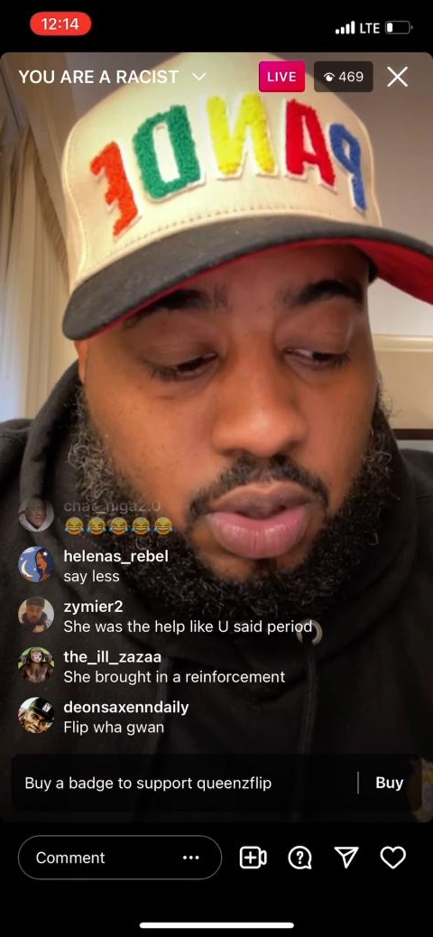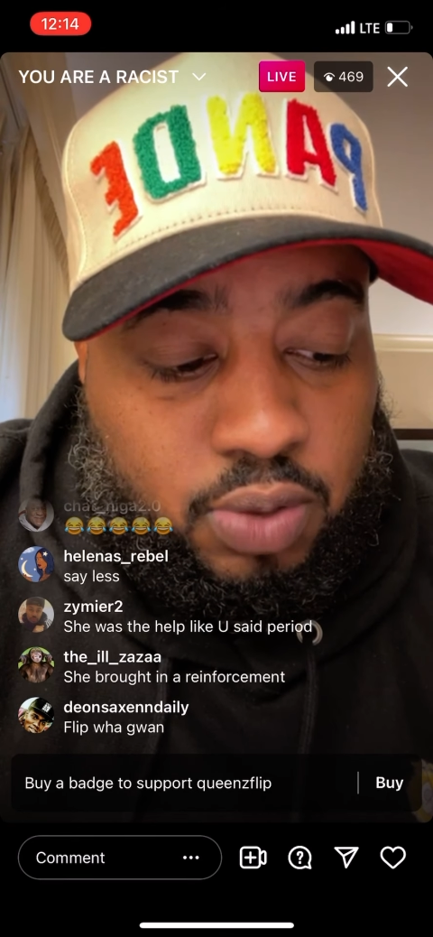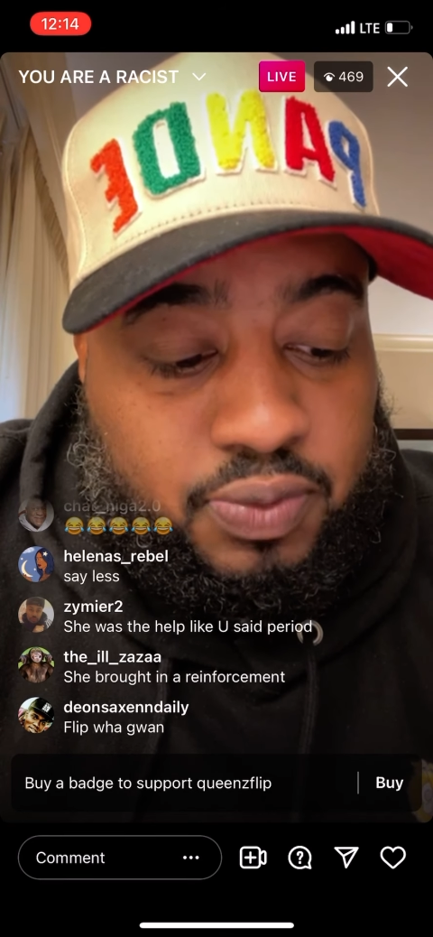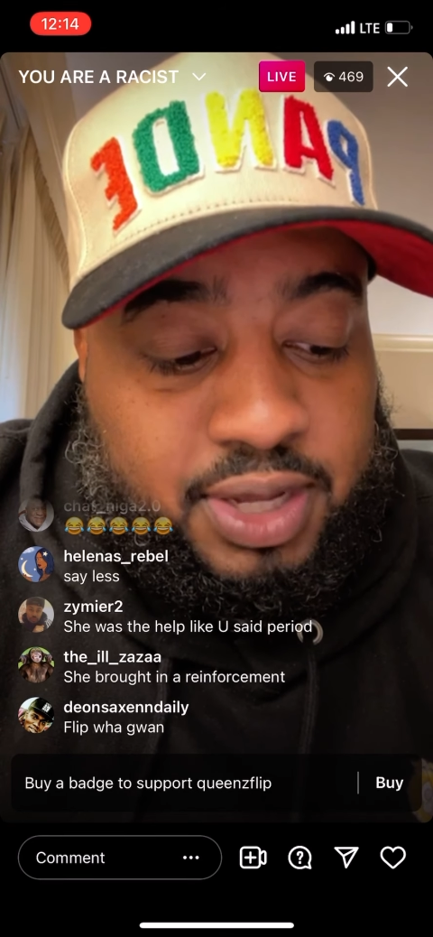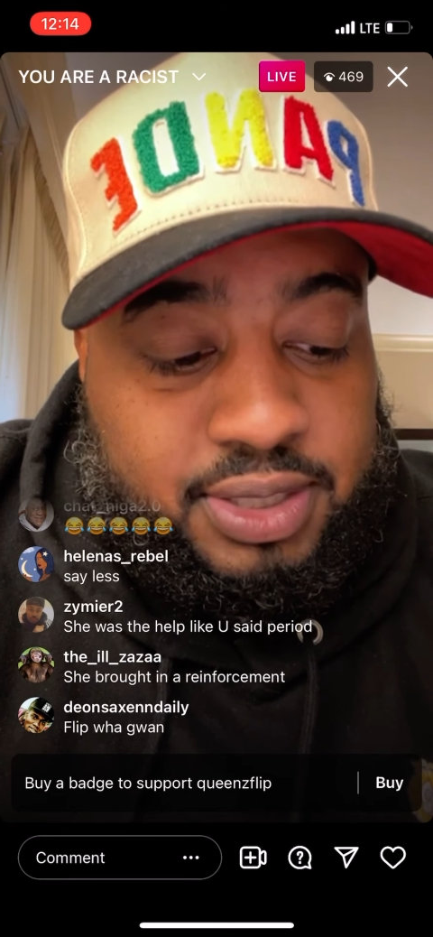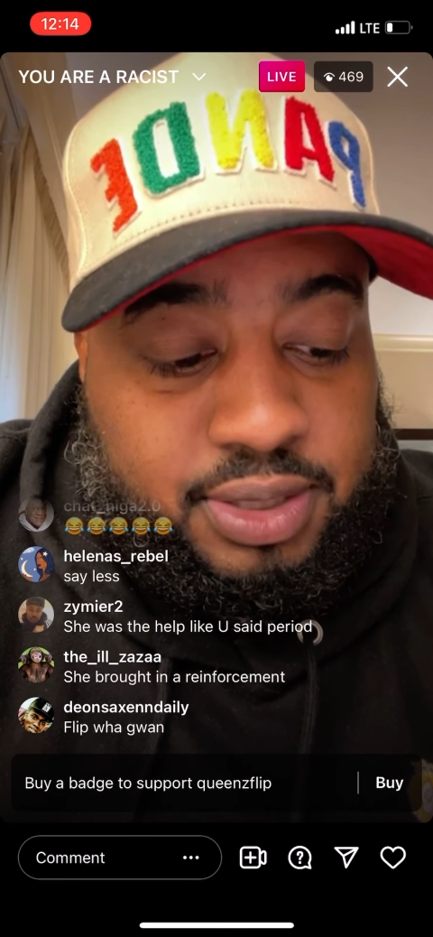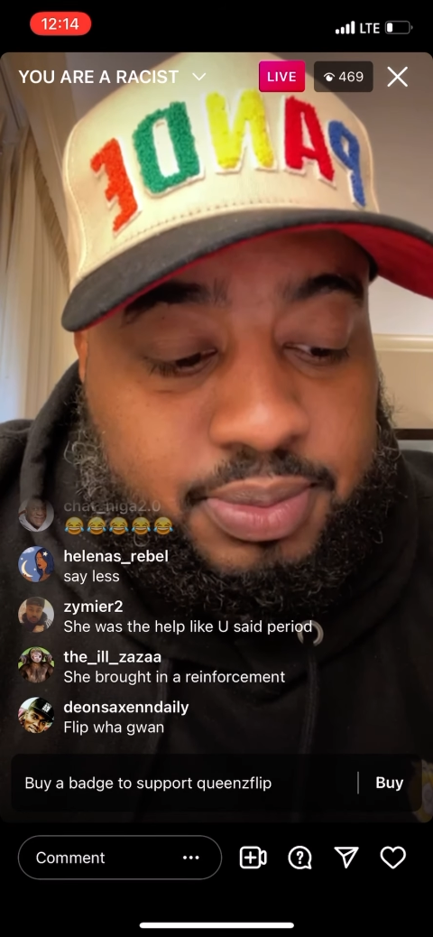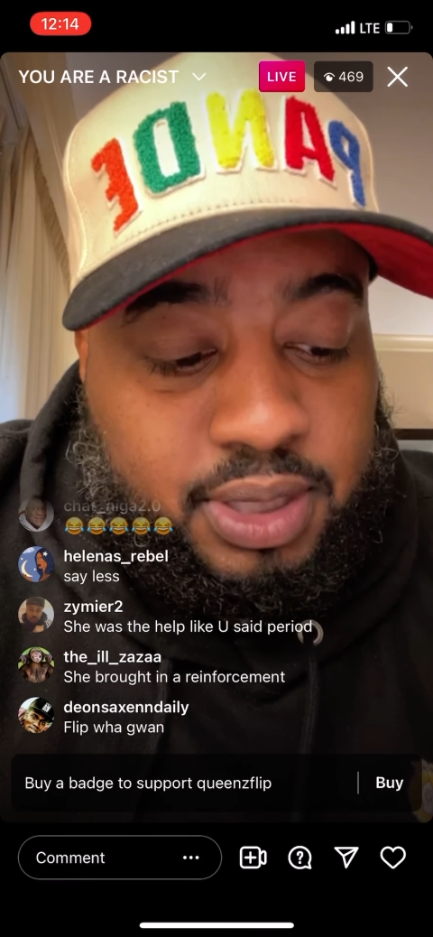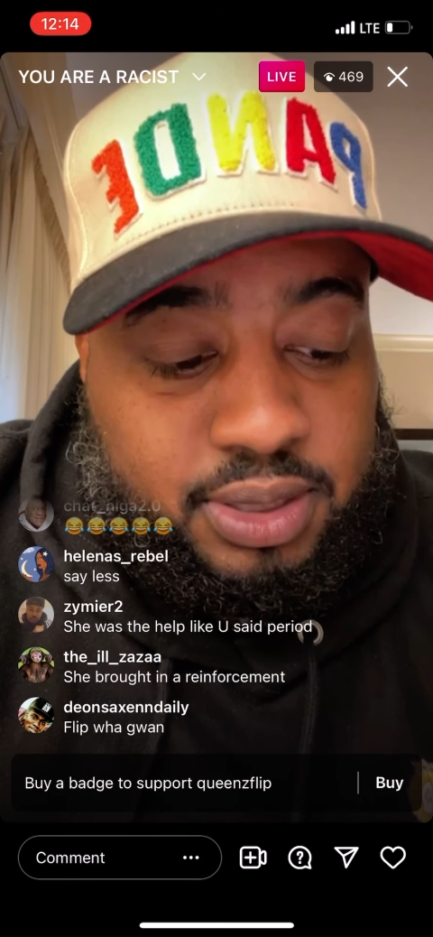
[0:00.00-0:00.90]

her reason,